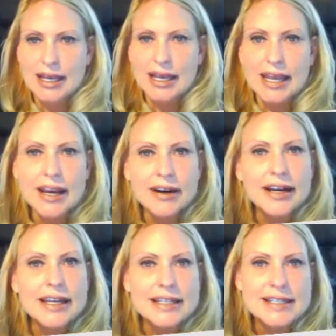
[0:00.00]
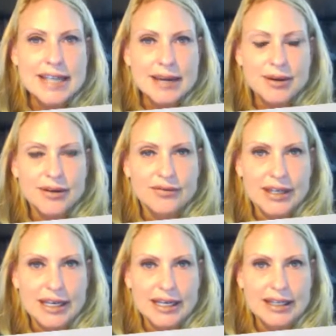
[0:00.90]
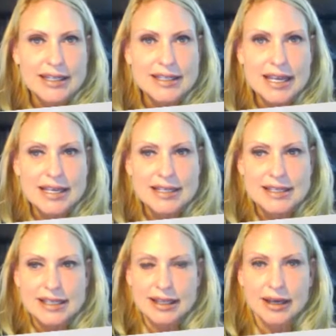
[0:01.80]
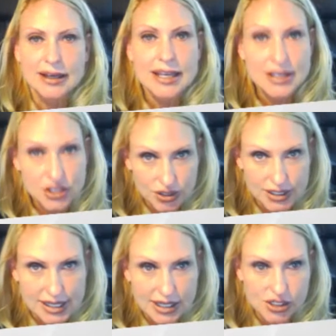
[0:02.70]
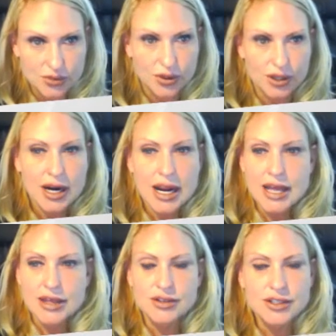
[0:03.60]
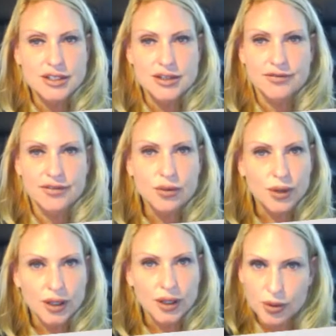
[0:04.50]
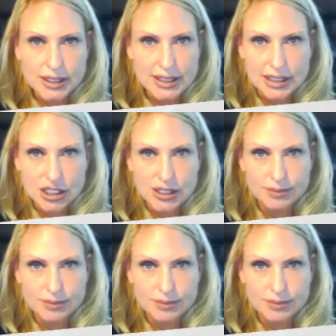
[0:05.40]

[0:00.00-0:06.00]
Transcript: Here in the Statement of Need, this is the history section where there's just a few bullet points on this